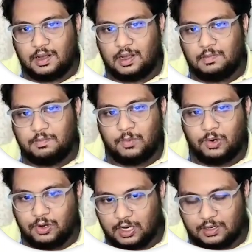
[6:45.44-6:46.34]
a
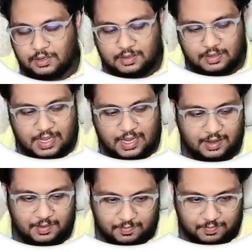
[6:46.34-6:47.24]
more like
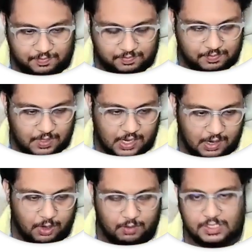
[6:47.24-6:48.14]
a
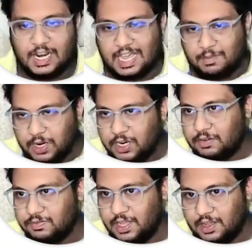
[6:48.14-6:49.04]
what do we say, library
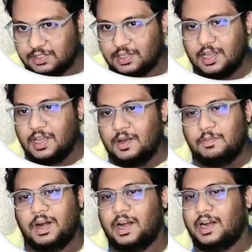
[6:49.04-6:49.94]
of things,
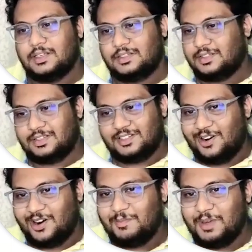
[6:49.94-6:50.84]
but it is
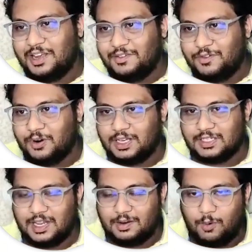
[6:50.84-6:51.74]
not being
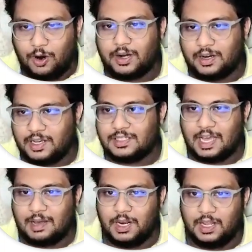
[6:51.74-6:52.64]
focused. Like what is
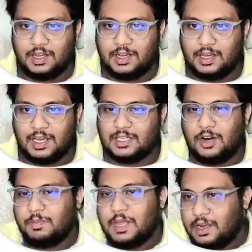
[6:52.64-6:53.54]
happening is
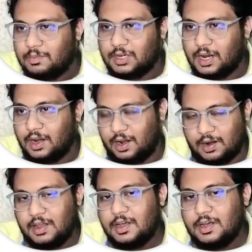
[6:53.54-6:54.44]
not being communicated,
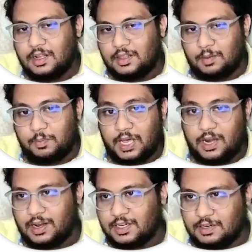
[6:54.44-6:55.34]
and that
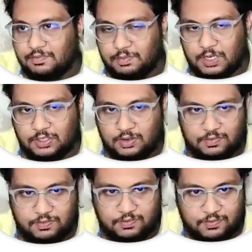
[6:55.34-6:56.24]
prioritized information
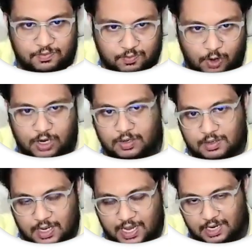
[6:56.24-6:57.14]
of what
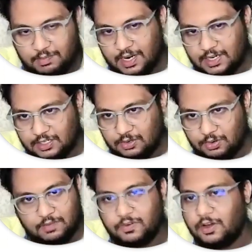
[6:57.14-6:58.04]
hiring manager is
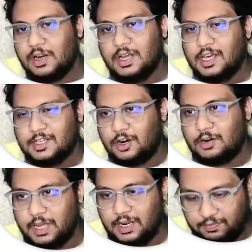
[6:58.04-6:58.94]
looking for is
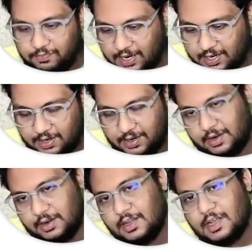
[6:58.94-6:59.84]
not being reflected,
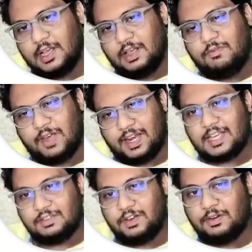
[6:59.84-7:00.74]
right?
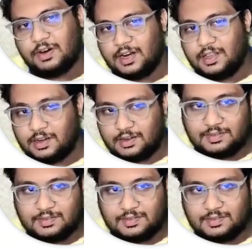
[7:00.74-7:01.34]
Whereas if you look at the